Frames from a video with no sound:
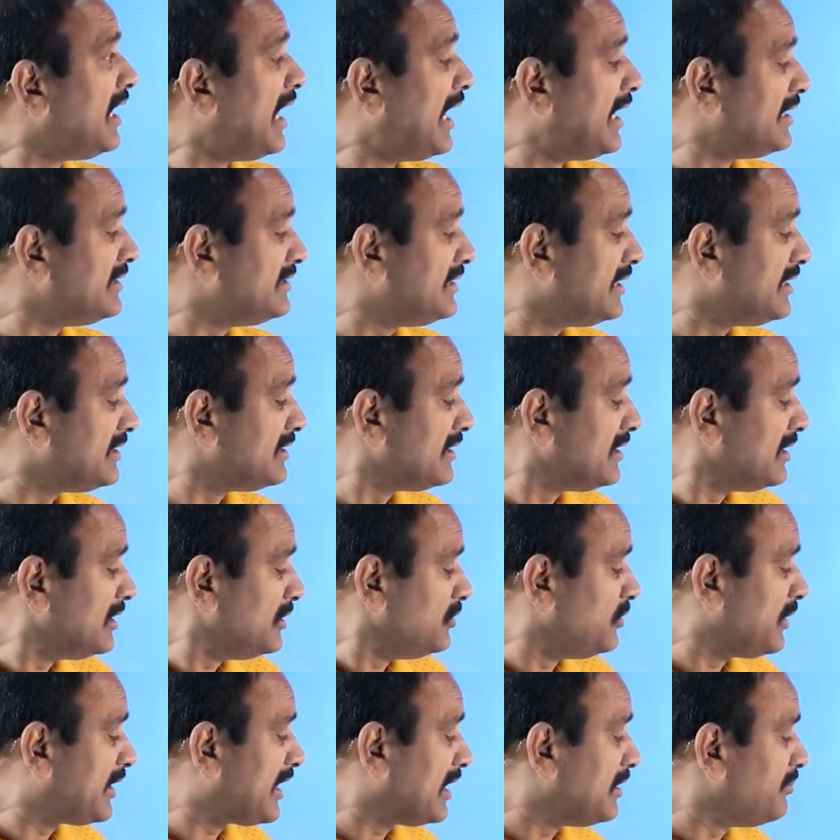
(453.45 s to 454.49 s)
And then
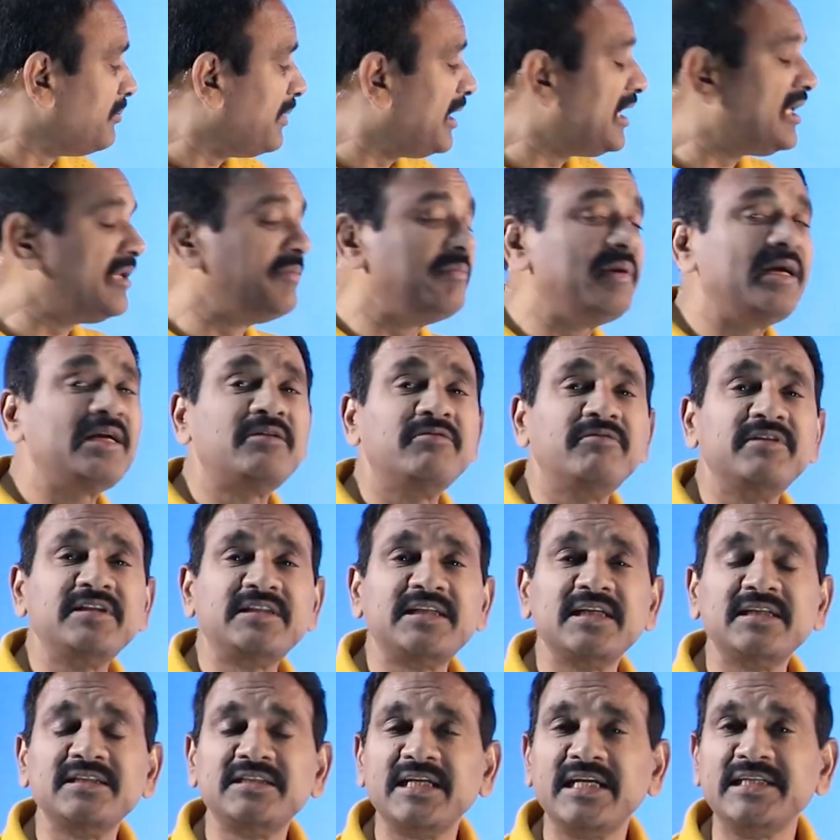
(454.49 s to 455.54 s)
you can mail me at
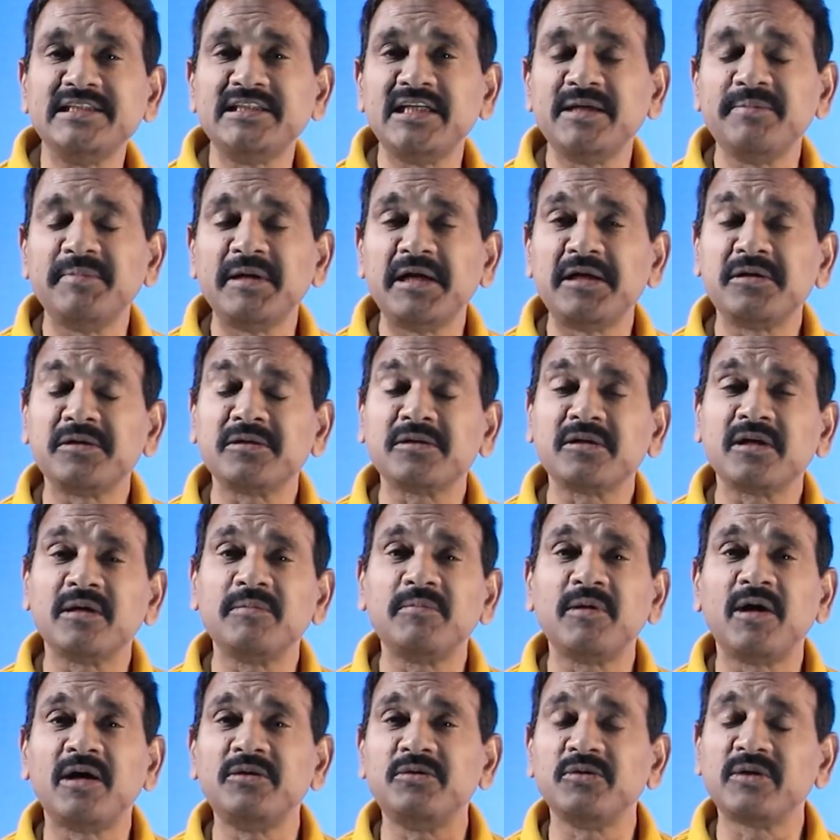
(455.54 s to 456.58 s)
visionjgmail.com
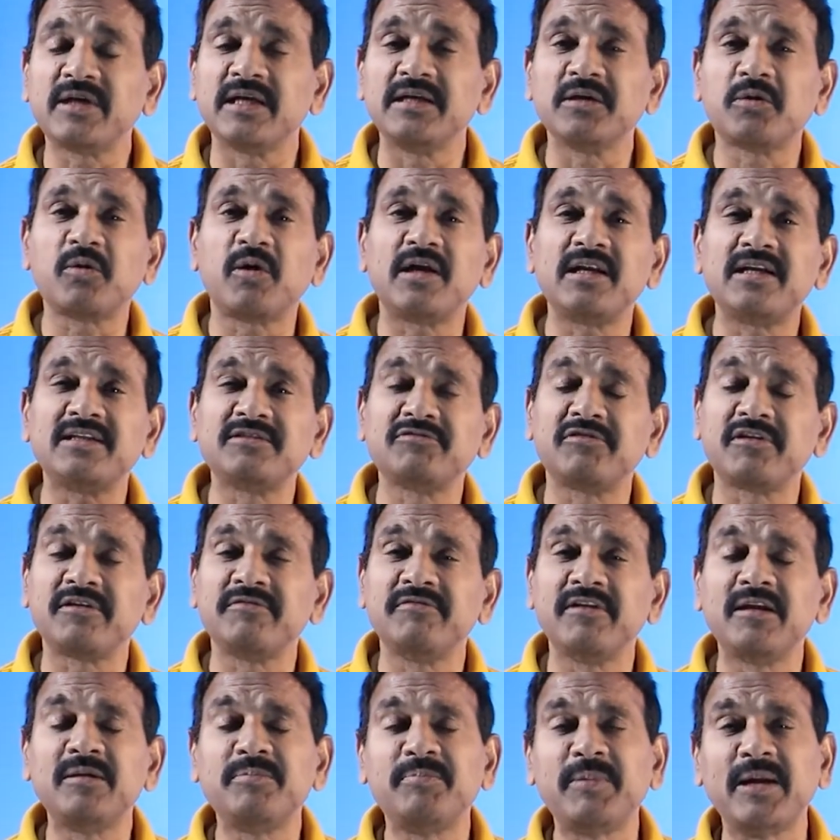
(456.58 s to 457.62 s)
or you can call us for
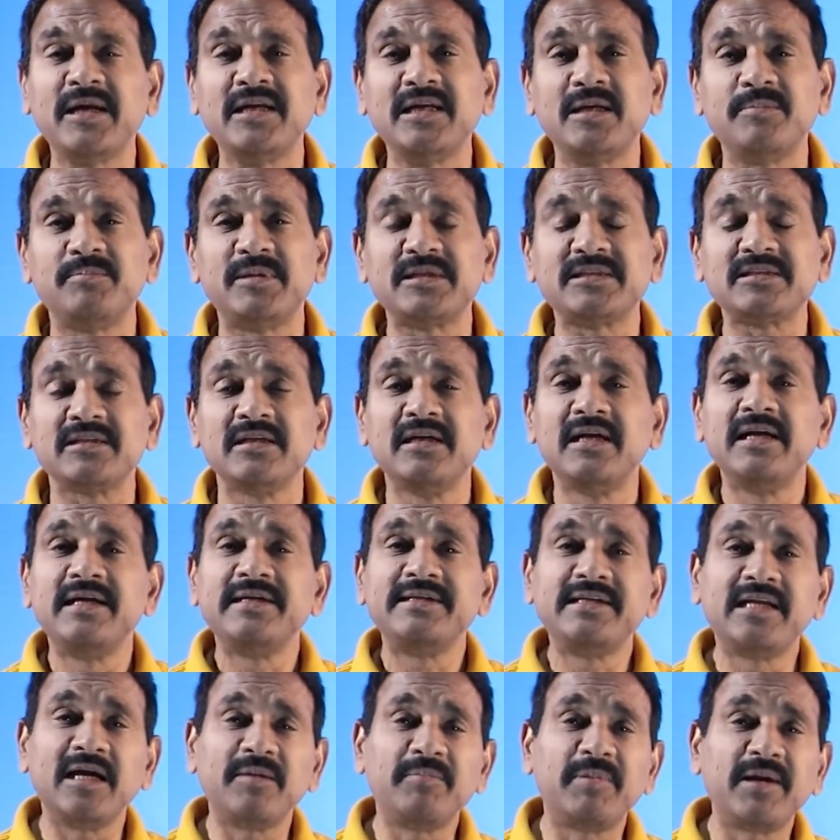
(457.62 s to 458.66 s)
well-planned numbers
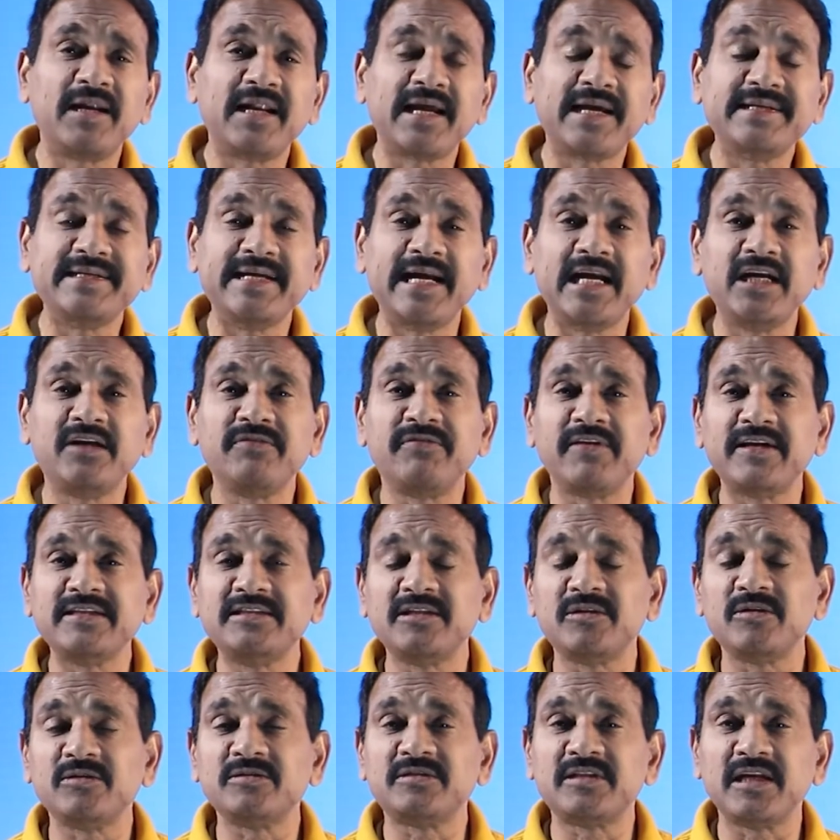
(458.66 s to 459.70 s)
double nine eight five
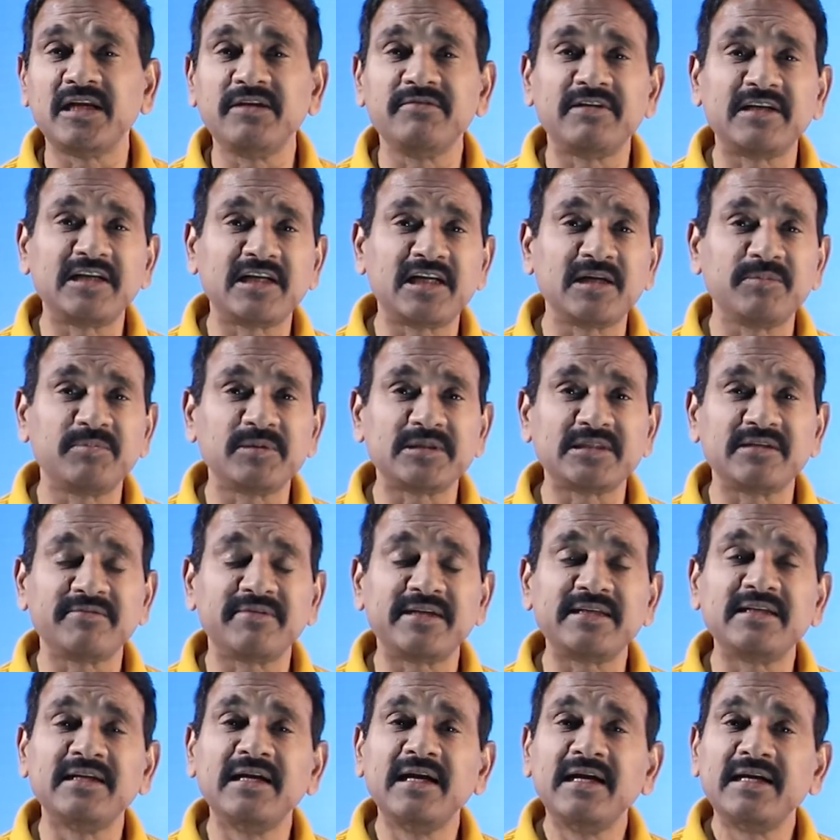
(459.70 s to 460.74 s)
zero three one triple
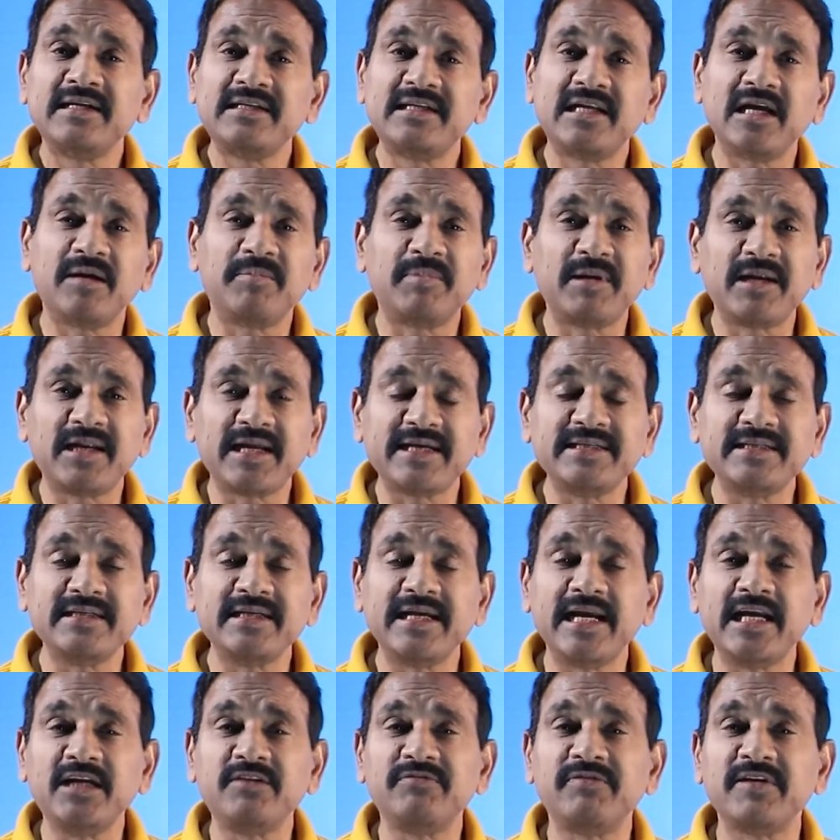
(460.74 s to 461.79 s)
seven double nine
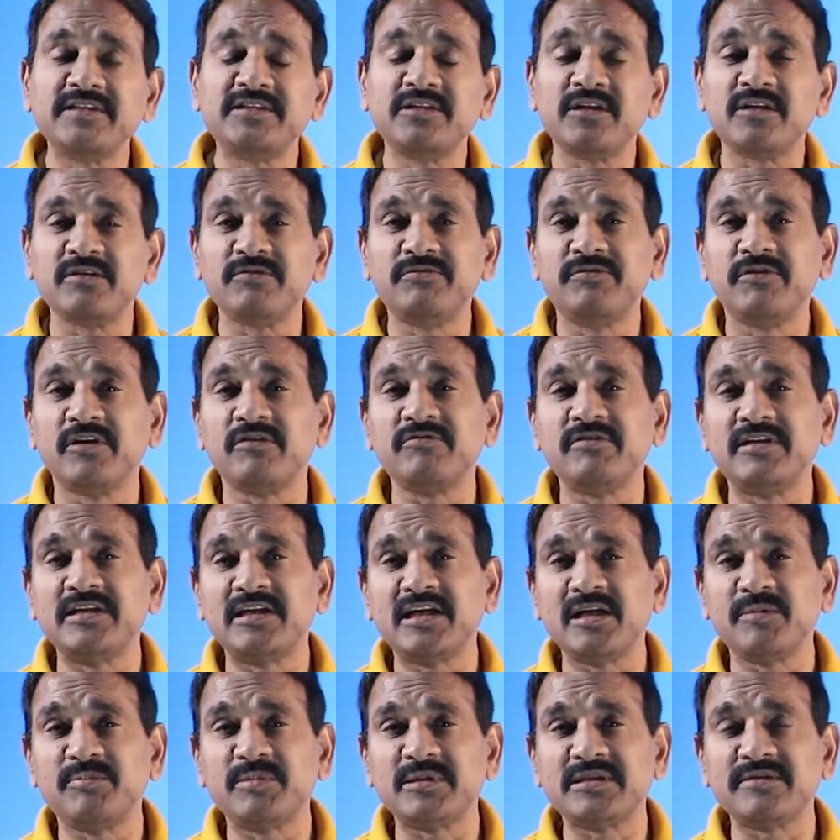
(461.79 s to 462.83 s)
eight five zero four one
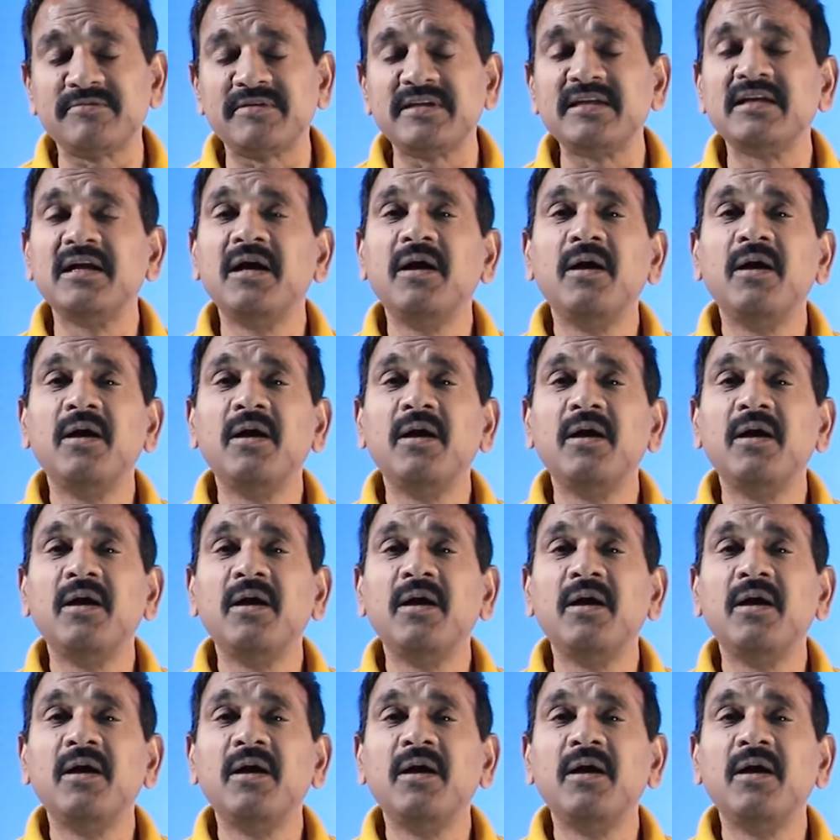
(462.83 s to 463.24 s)
triple seven